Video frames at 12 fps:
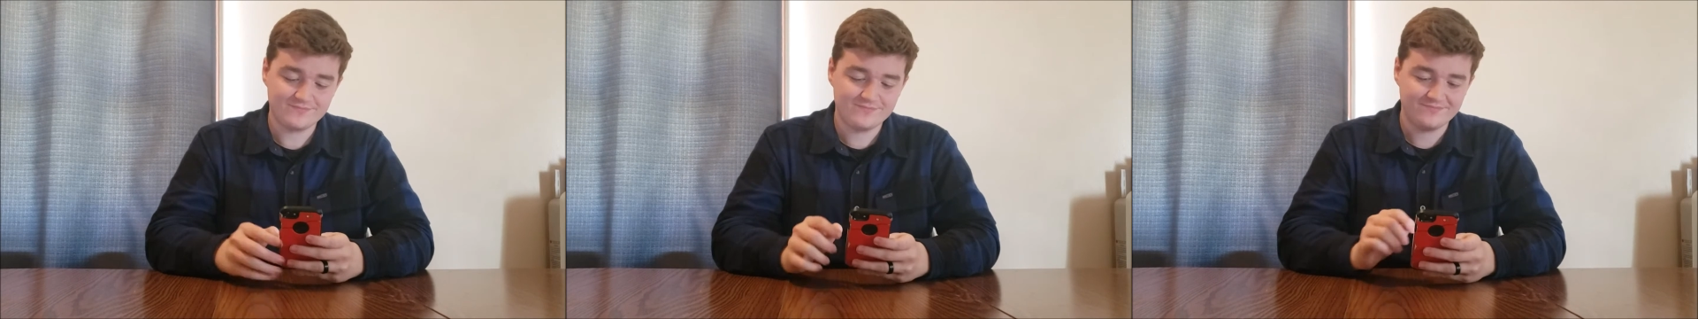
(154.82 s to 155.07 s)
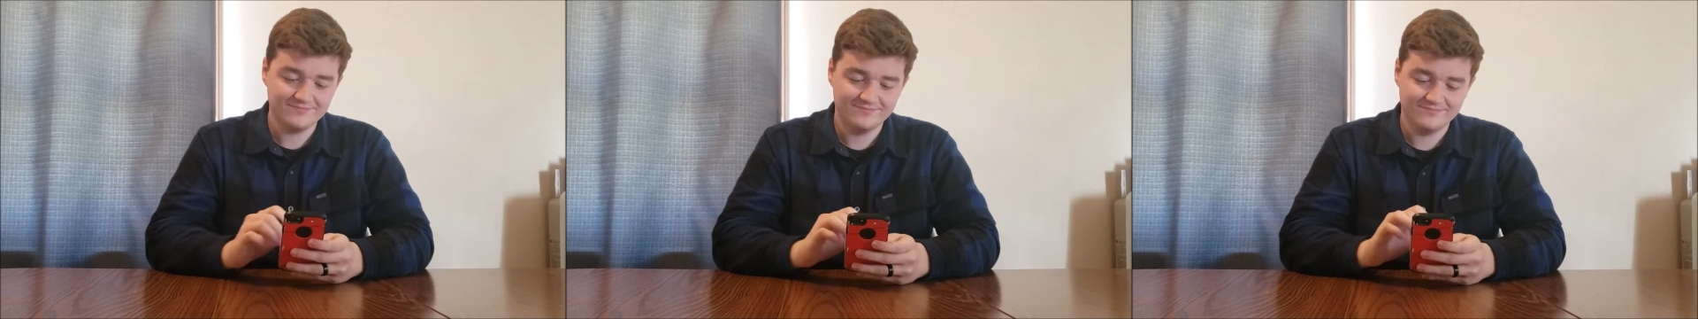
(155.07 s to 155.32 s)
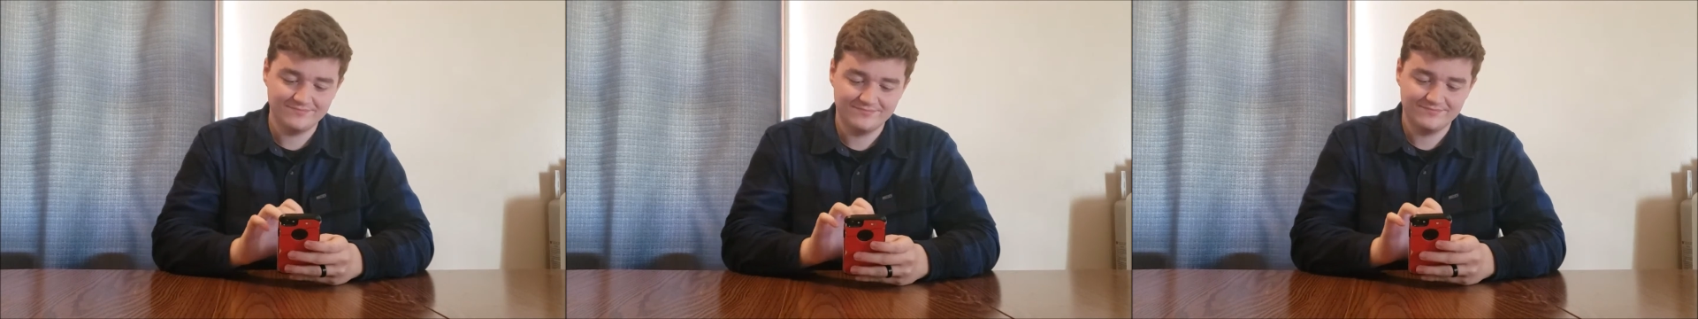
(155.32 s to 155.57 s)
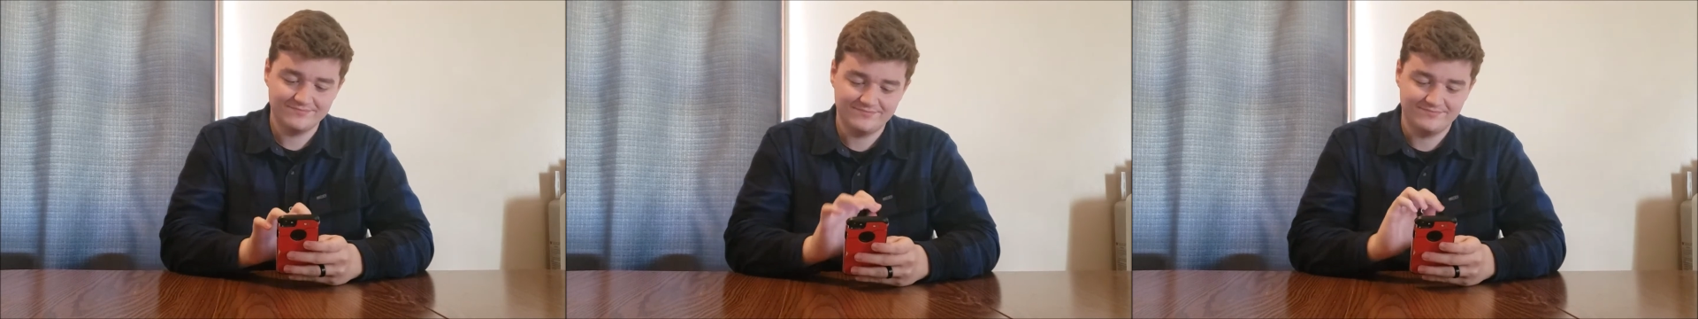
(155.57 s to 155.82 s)

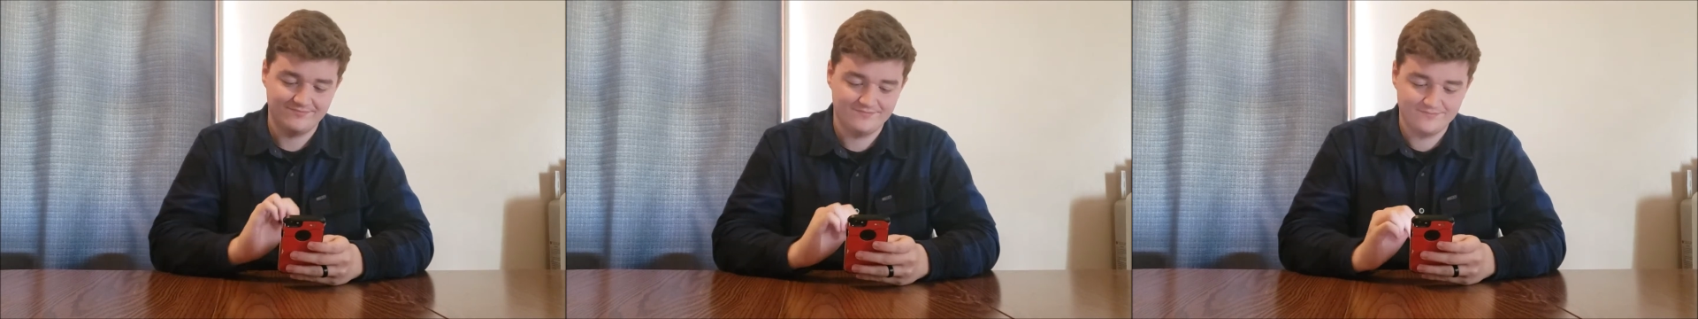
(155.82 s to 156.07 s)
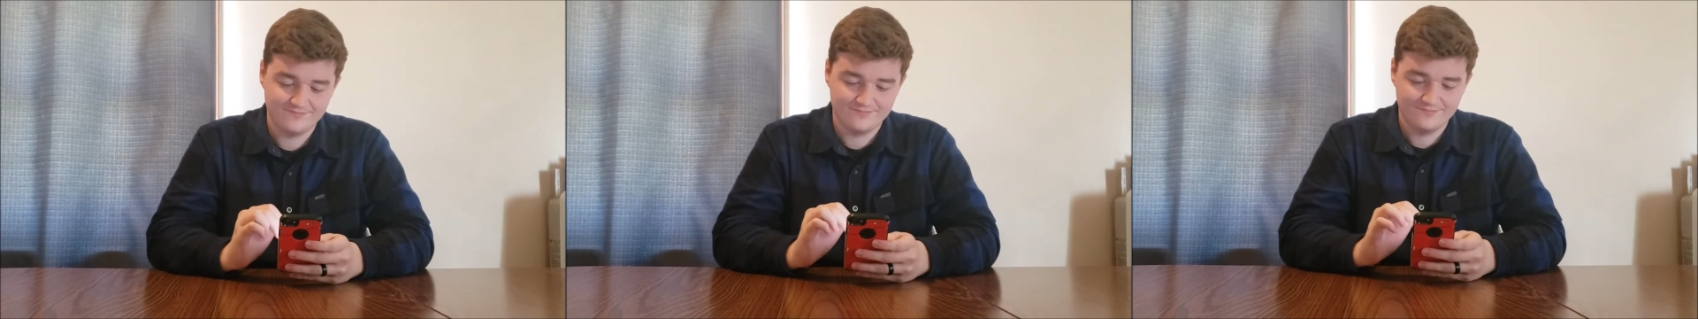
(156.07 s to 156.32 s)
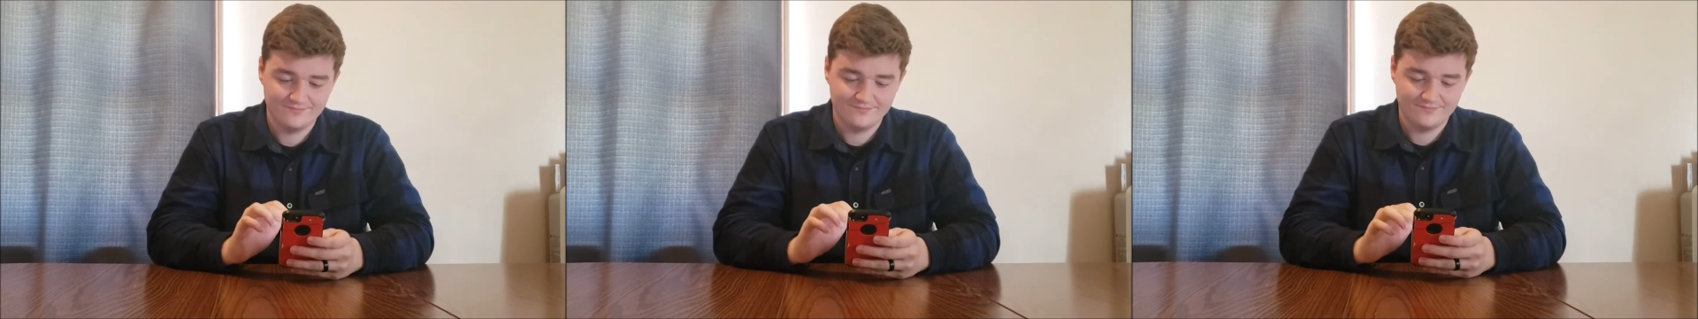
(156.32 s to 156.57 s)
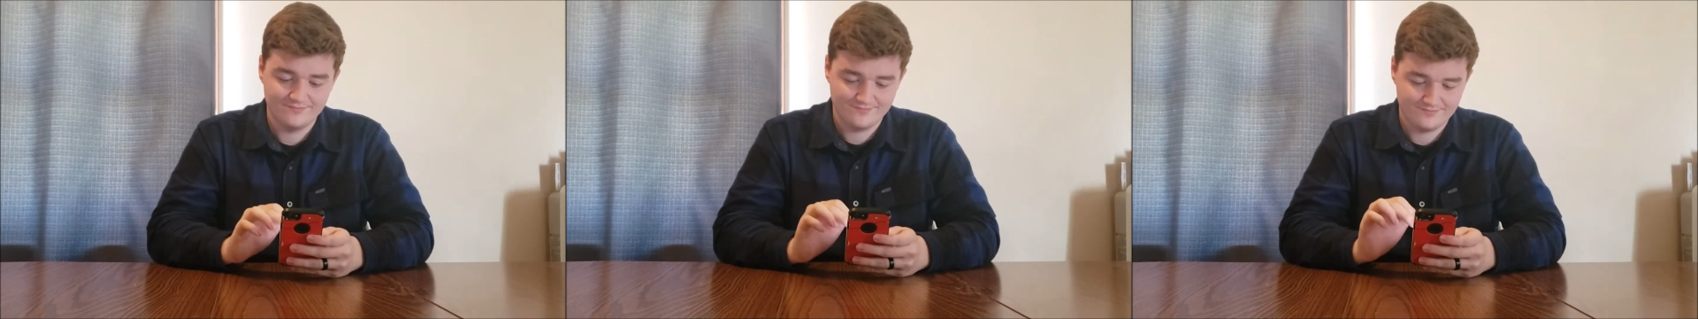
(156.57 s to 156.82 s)

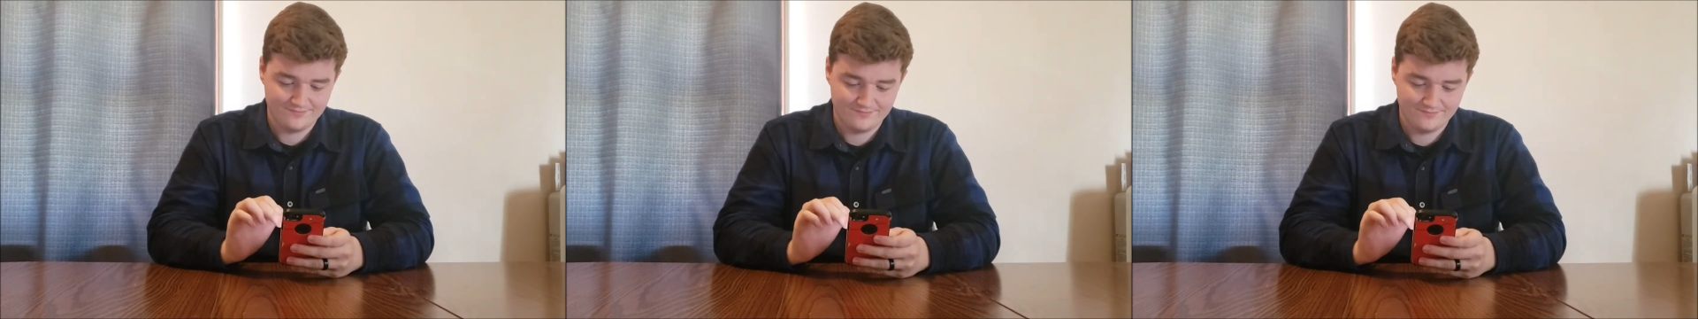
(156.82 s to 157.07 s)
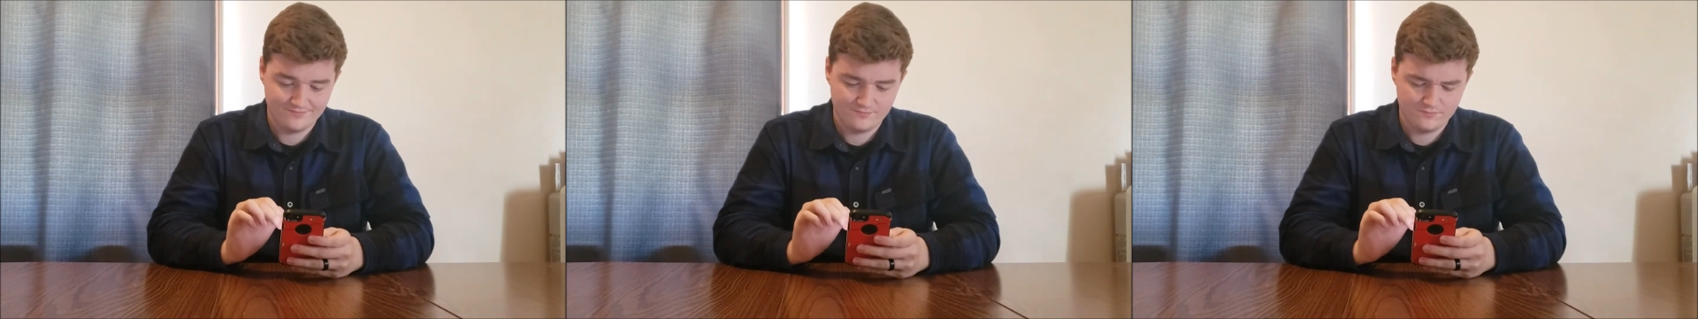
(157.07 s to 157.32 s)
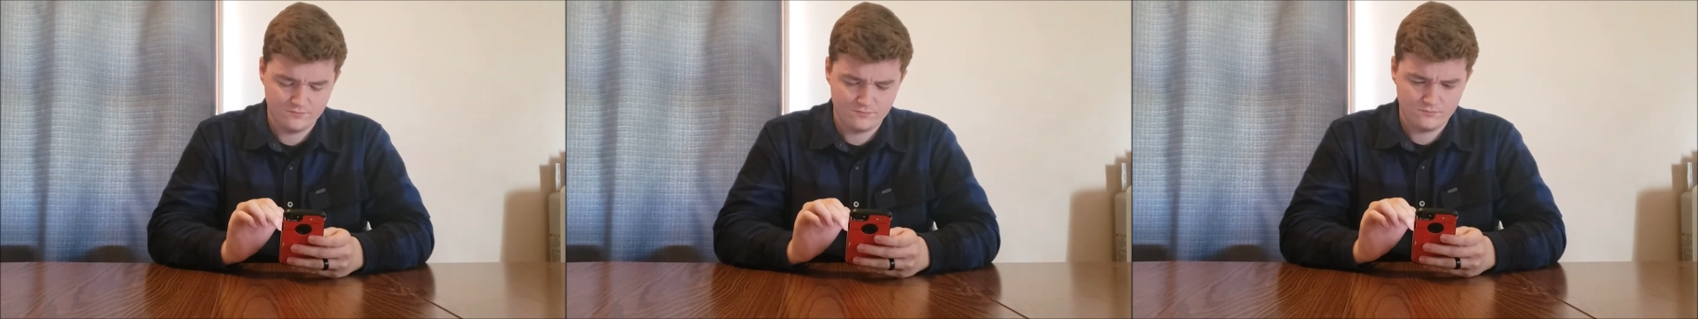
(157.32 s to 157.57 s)
(silence)